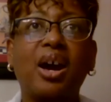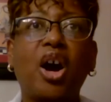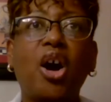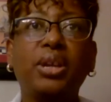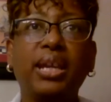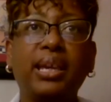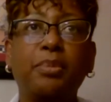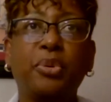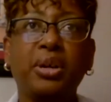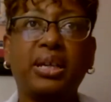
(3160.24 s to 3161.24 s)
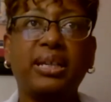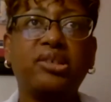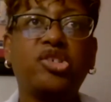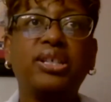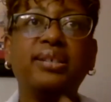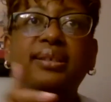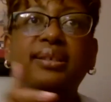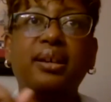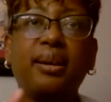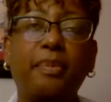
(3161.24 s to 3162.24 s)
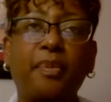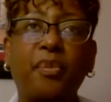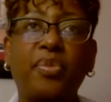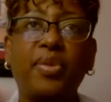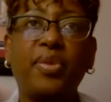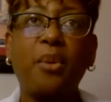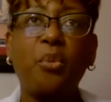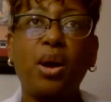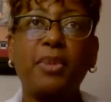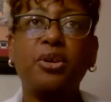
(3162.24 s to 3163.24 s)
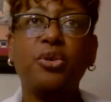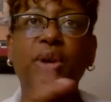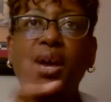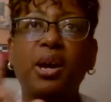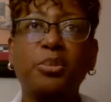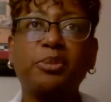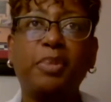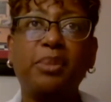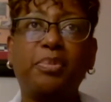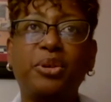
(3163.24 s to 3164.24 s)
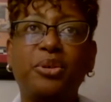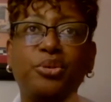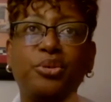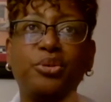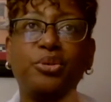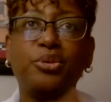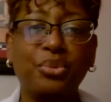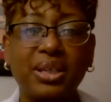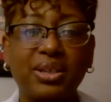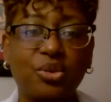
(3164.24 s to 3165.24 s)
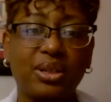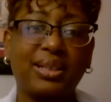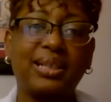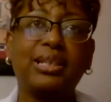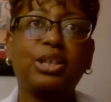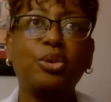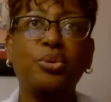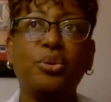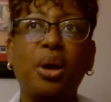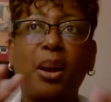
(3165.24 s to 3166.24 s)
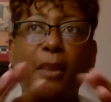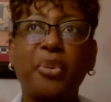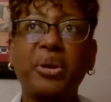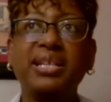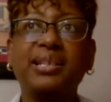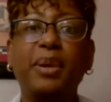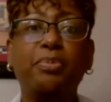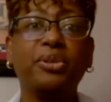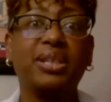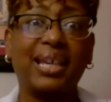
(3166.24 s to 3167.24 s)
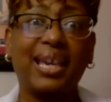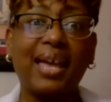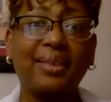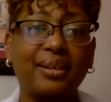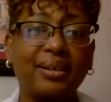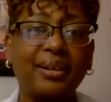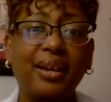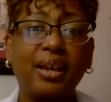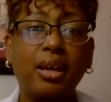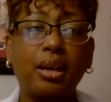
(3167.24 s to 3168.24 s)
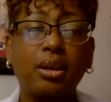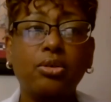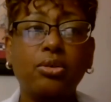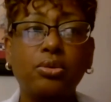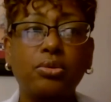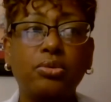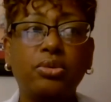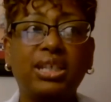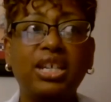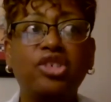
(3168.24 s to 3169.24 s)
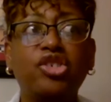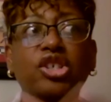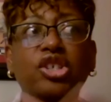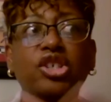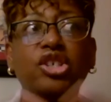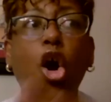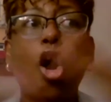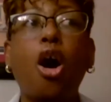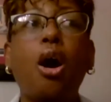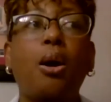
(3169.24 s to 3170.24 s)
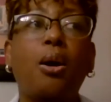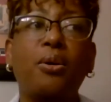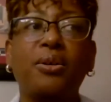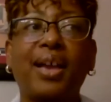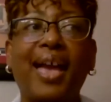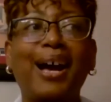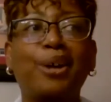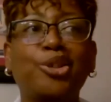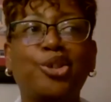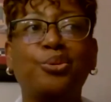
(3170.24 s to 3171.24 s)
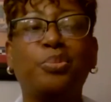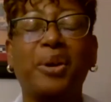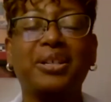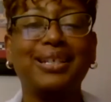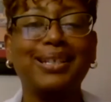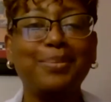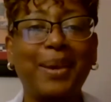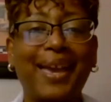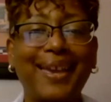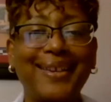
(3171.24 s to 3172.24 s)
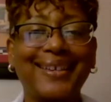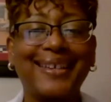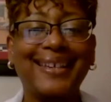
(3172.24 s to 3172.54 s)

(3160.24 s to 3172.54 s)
oh, Nikki Brookens, she's the that woman who helps people, who shares resources, who brings people together, who teaches us all how to participate,